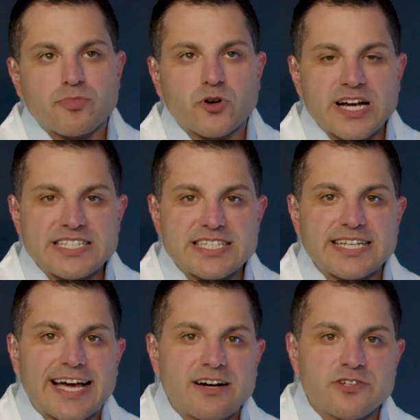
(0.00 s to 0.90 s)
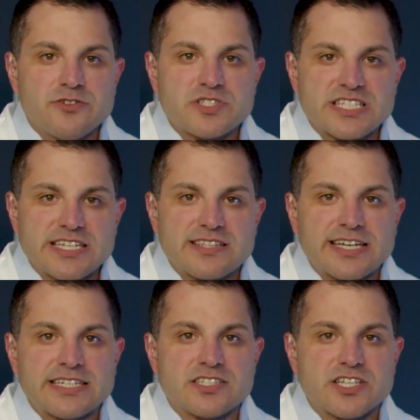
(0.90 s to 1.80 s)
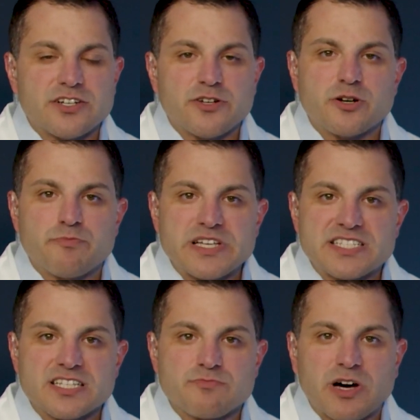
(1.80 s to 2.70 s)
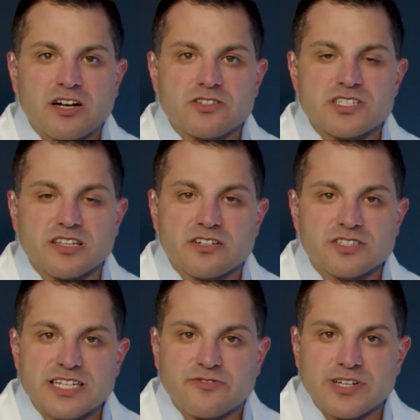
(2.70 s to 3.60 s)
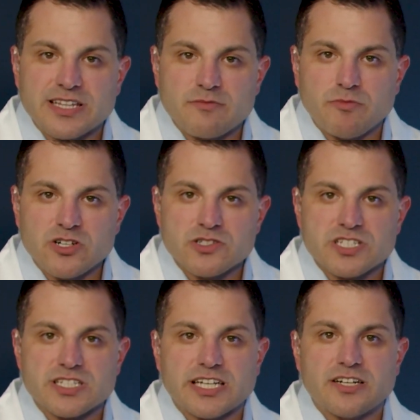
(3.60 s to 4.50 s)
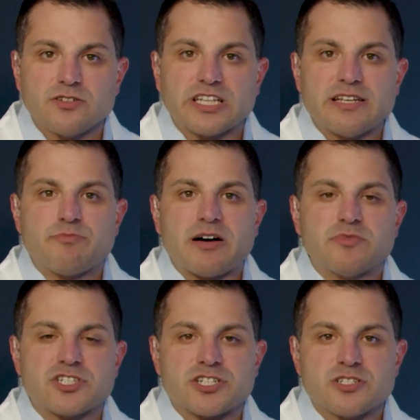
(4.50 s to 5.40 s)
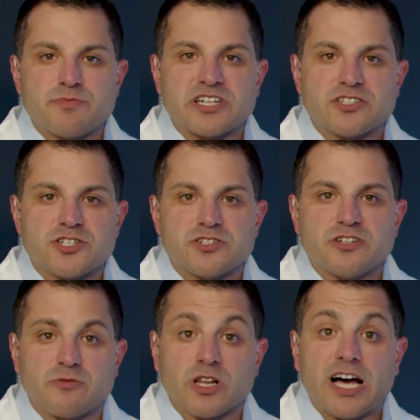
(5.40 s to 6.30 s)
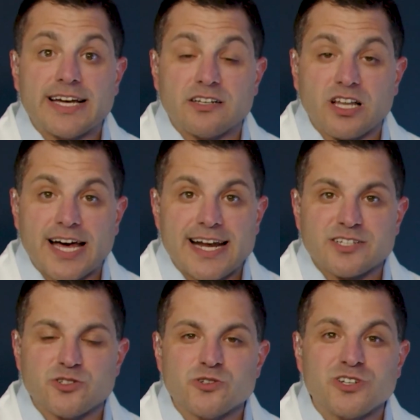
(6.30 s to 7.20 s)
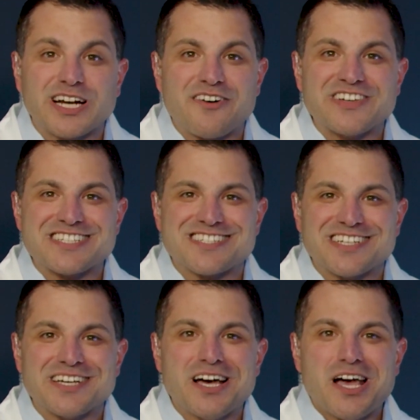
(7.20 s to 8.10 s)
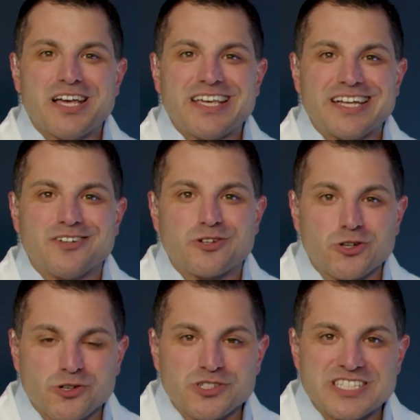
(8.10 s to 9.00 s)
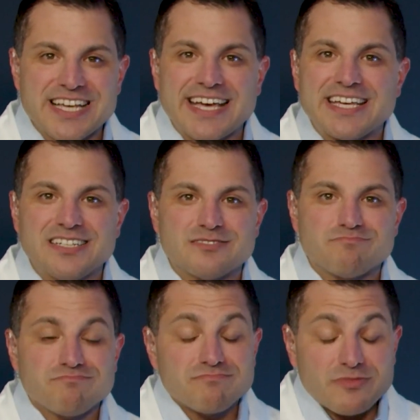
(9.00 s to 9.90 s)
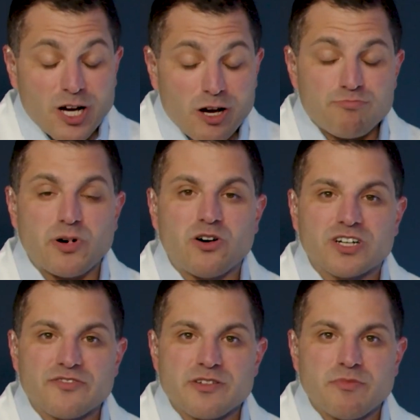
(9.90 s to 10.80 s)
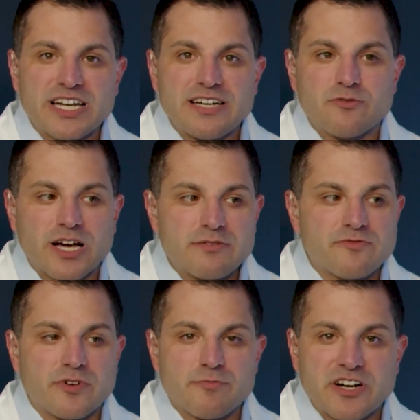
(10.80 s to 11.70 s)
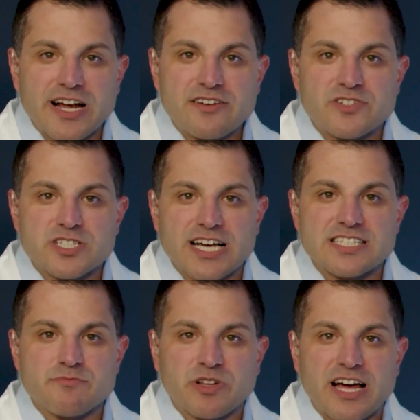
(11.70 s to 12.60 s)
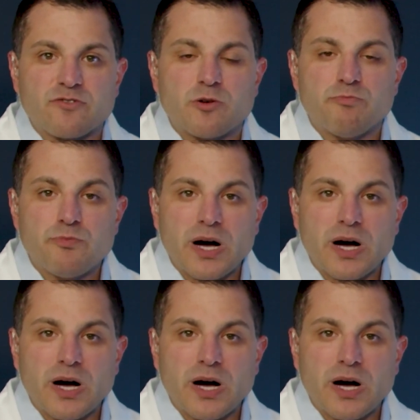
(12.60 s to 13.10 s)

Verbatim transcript: pricing, how you see things. Your business model's a little different than most, lead publishers because you're relying a lot on Google. And obviously, Google's taking a bulk of the money, right, from their advertising platform.